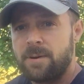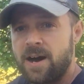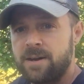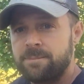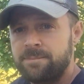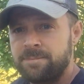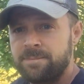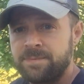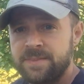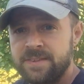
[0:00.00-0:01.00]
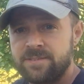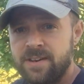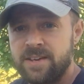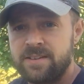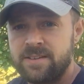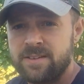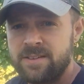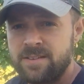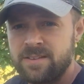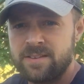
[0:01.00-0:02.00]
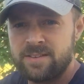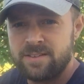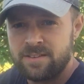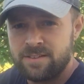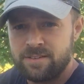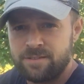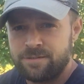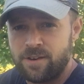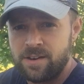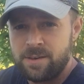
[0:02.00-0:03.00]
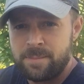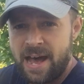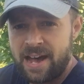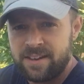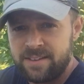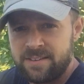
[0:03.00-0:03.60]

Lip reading: bottom, right? Front and back,